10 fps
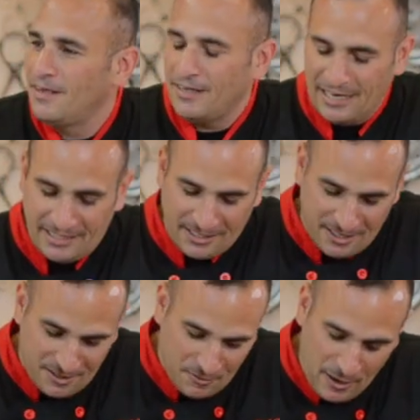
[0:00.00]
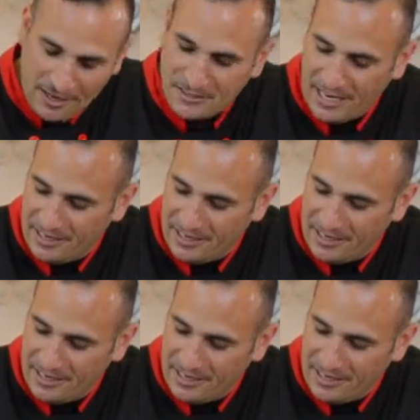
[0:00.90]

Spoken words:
Yes, that's another way to say